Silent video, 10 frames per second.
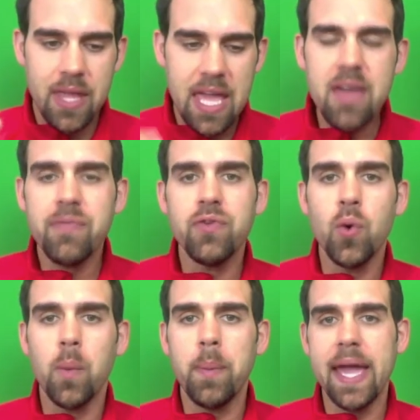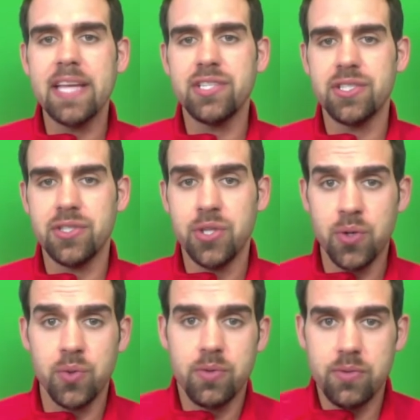if your patients
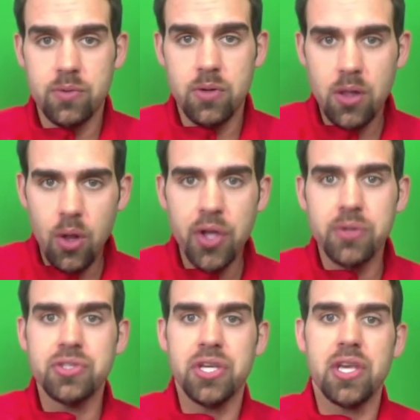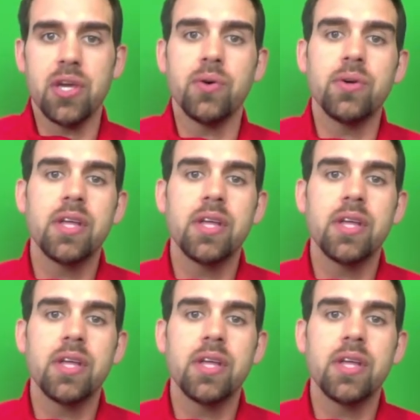who are loyal to you,